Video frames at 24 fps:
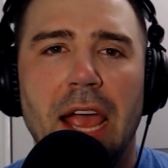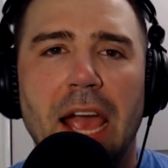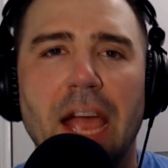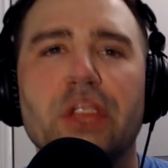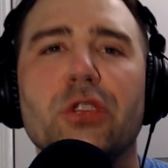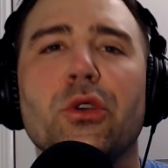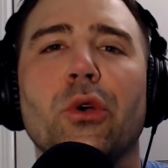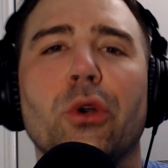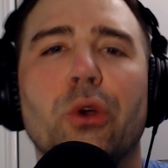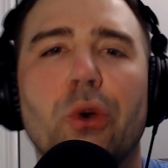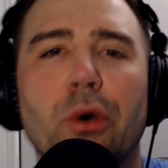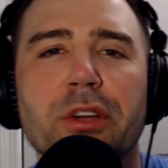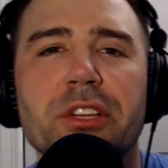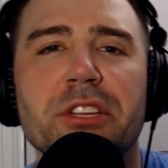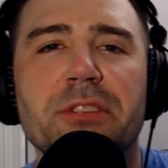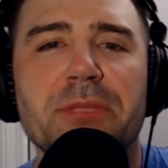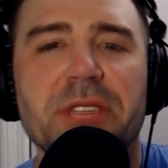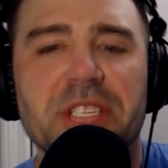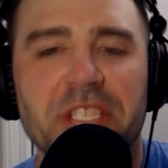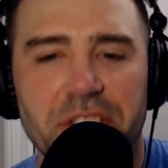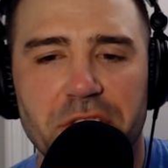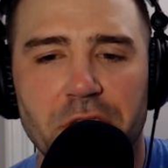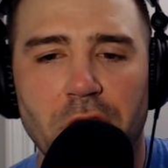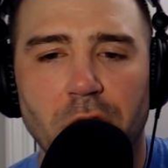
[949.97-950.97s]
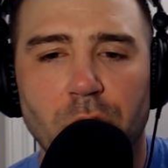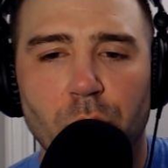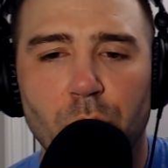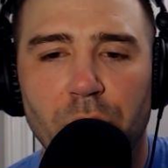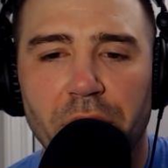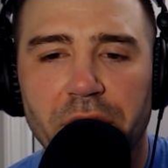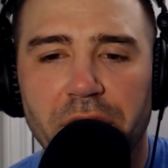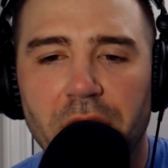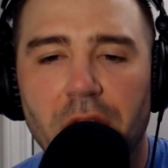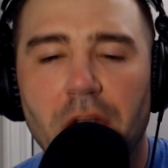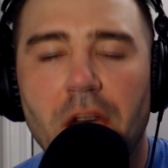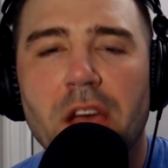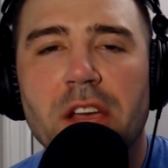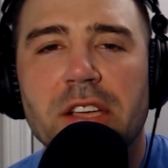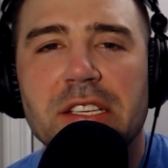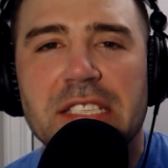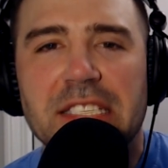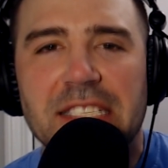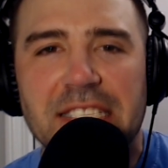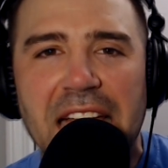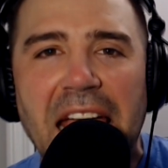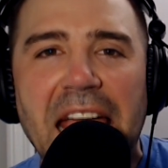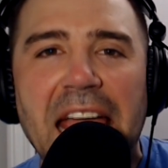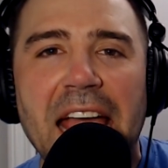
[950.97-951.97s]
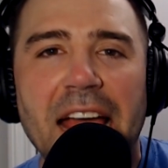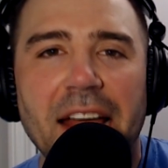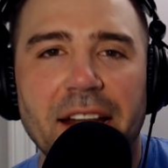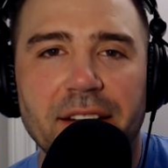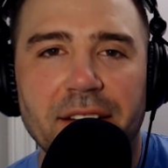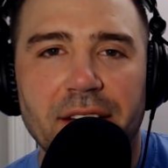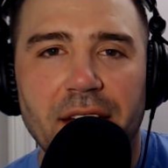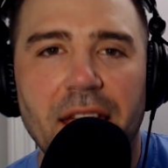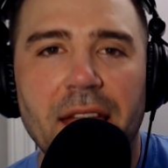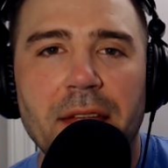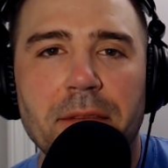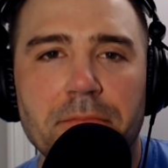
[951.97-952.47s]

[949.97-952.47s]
And you're going to be stuck with sand